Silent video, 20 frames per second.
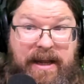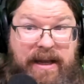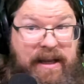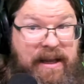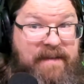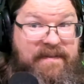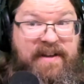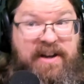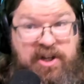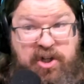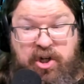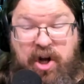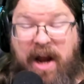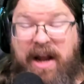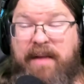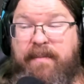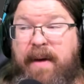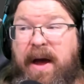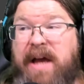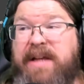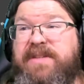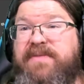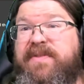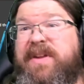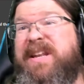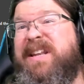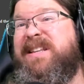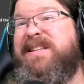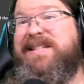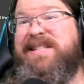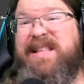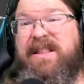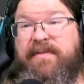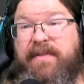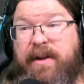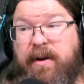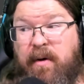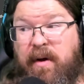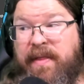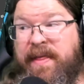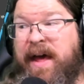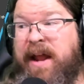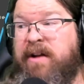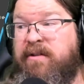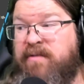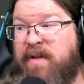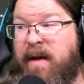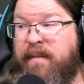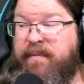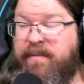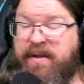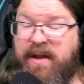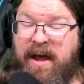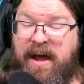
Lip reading: Living Shiny box. If you didn't see the video on that, it dropped